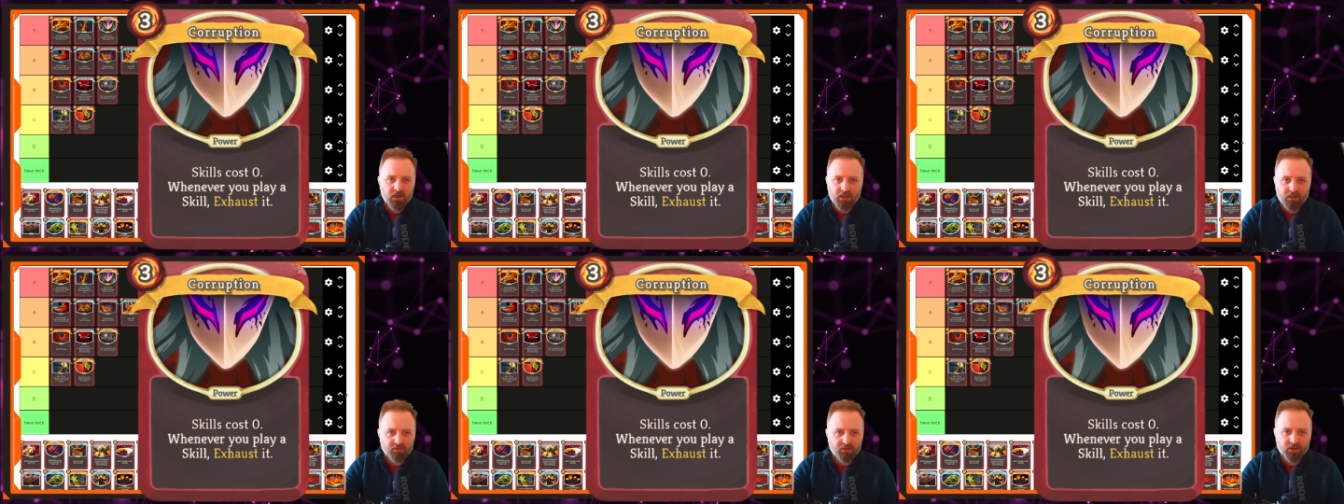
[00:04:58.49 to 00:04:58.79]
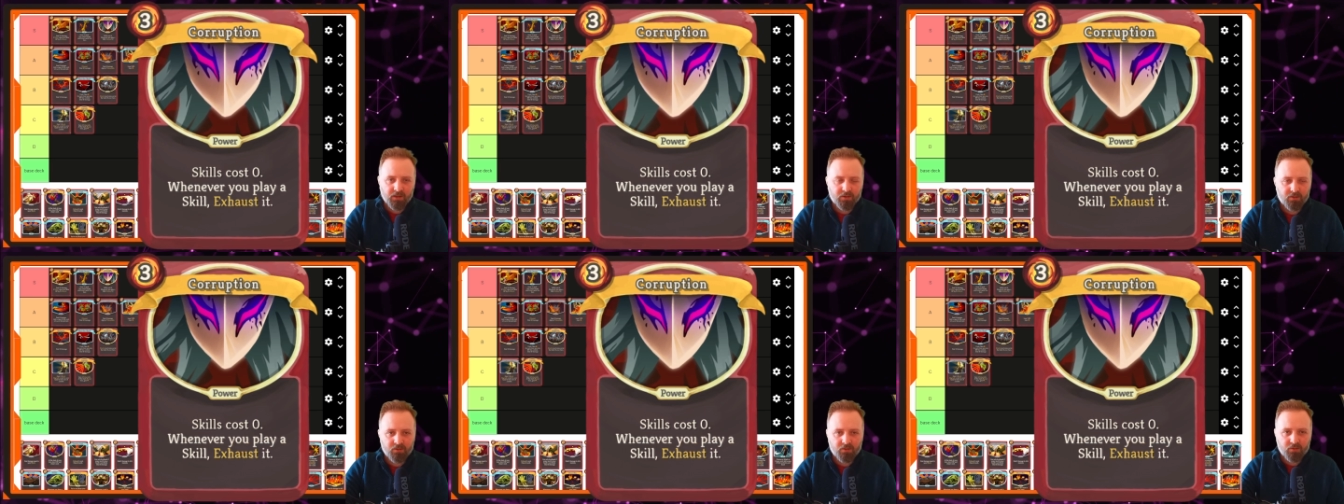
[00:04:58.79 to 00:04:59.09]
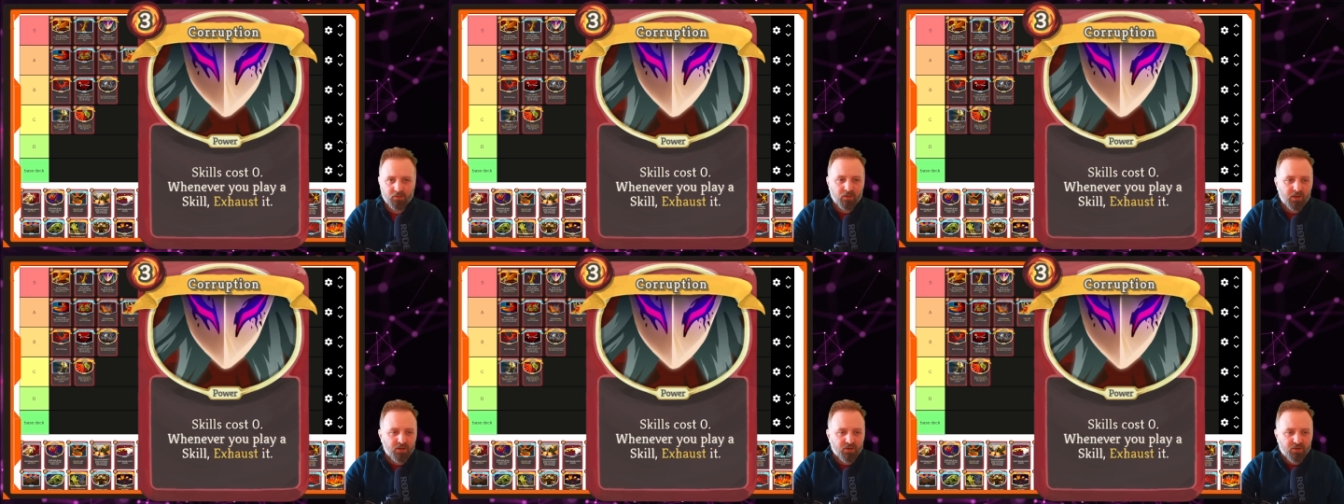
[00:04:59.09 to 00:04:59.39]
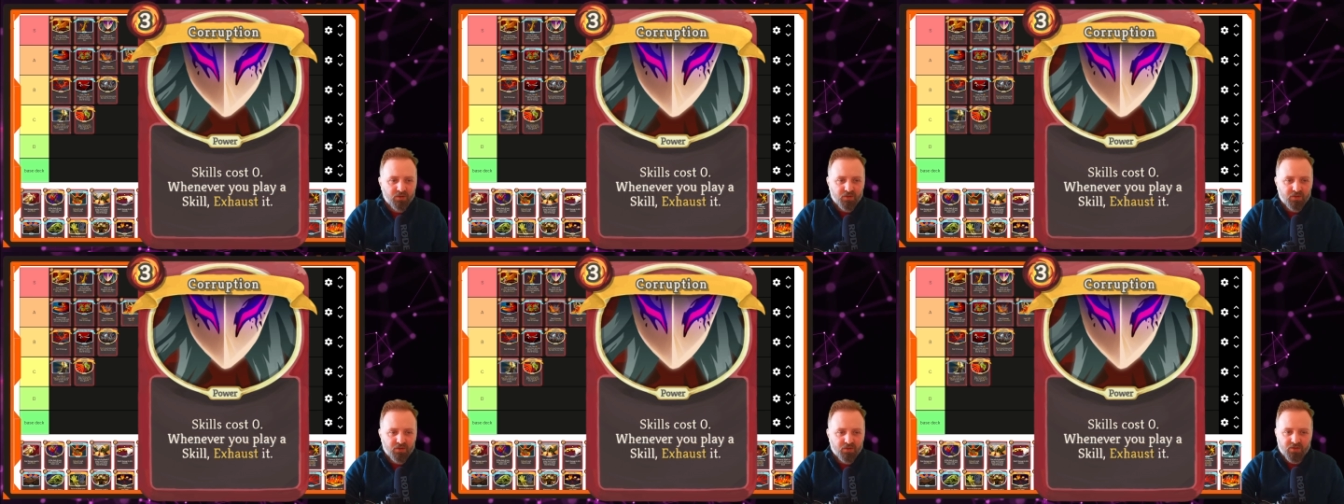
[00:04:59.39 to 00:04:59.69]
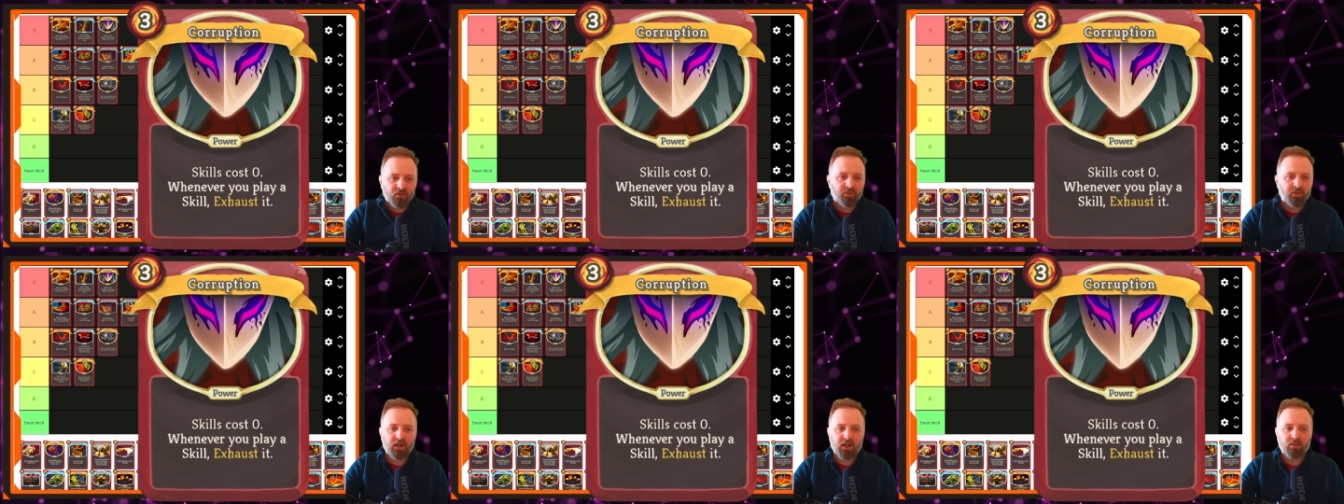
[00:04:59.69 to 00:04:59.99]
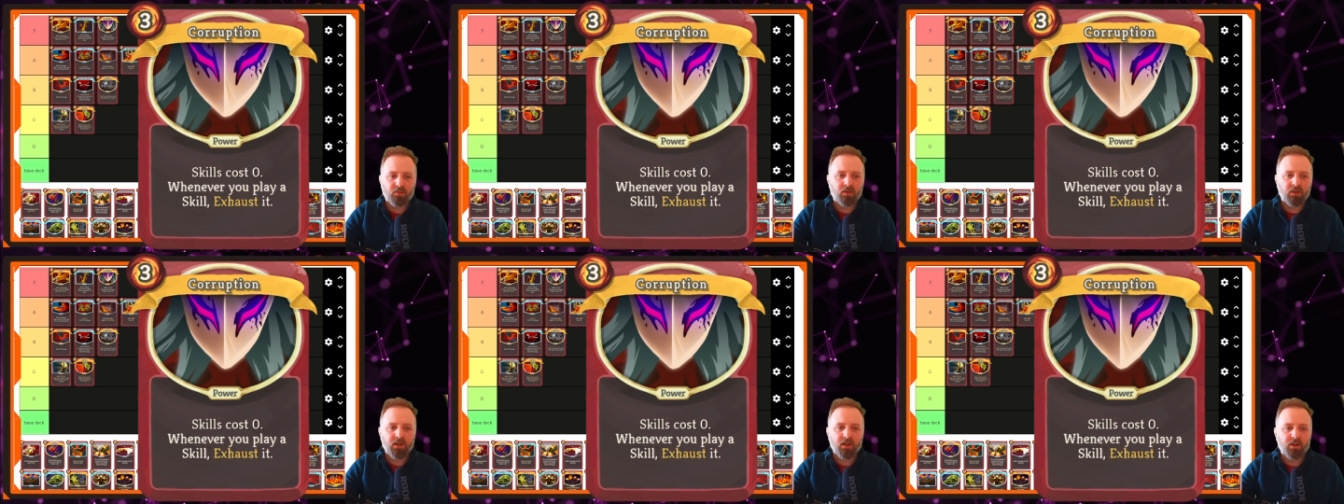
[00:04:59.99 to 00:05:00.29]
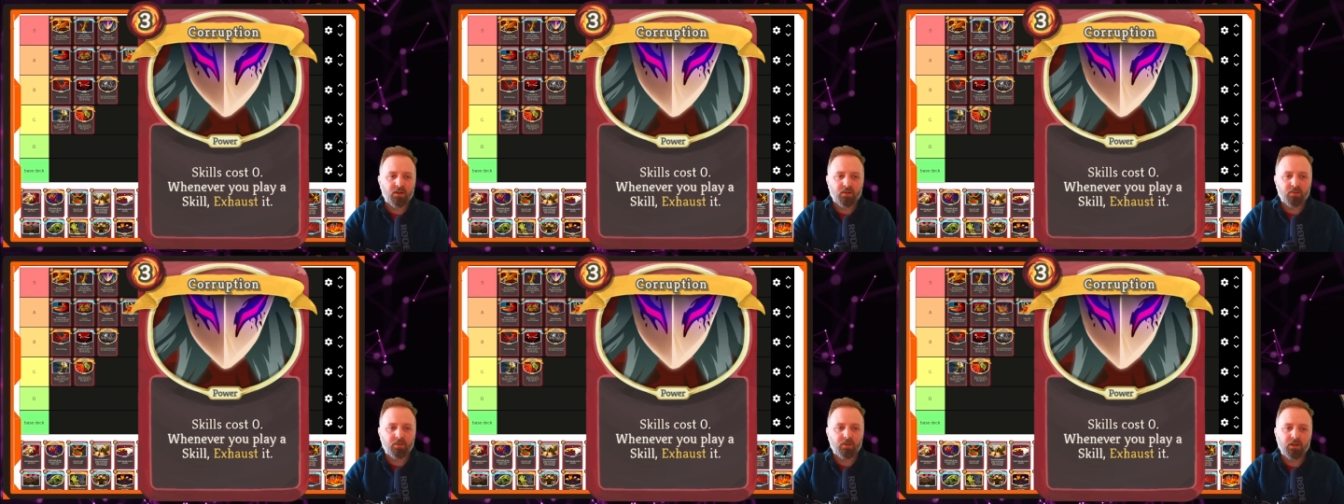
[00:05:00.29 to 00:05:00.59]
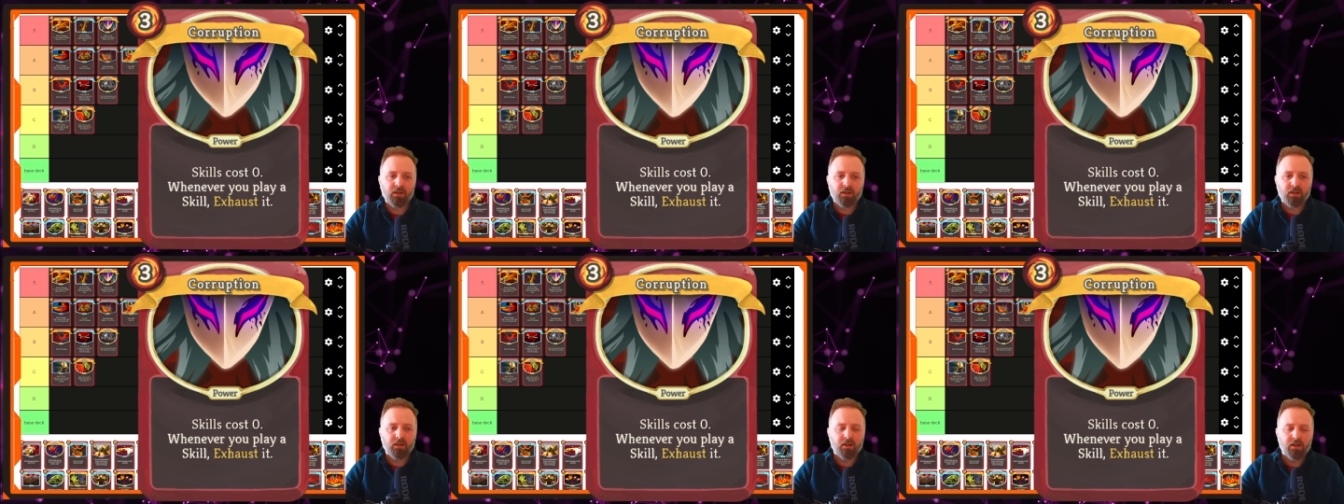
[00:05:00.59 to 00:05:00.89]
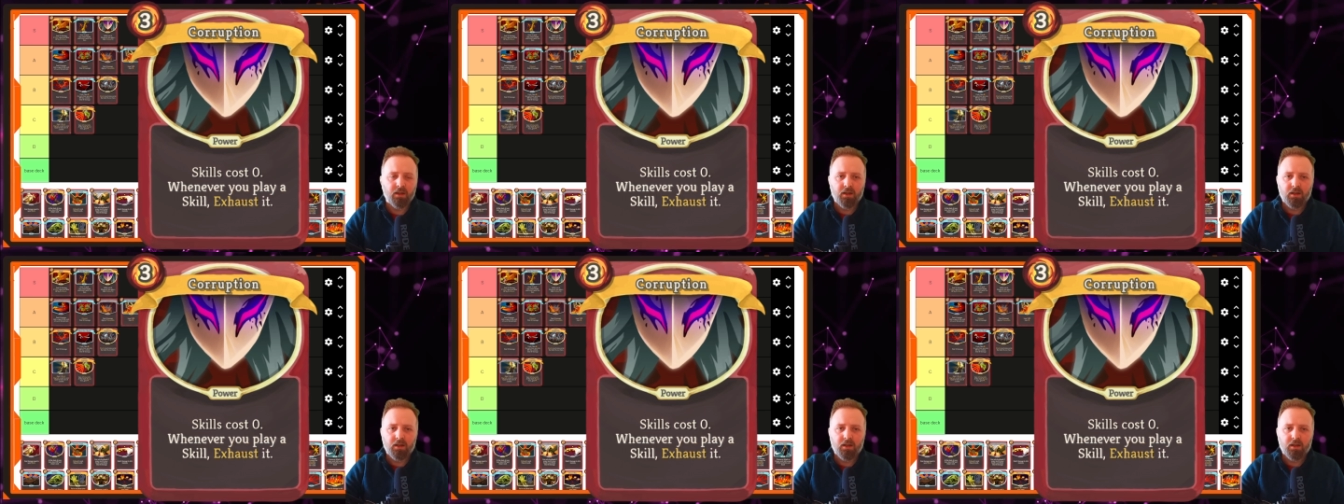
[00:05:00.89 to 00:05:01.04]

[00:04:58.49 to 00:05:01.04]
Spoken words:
end of Act 2, it's still a viable card to pick.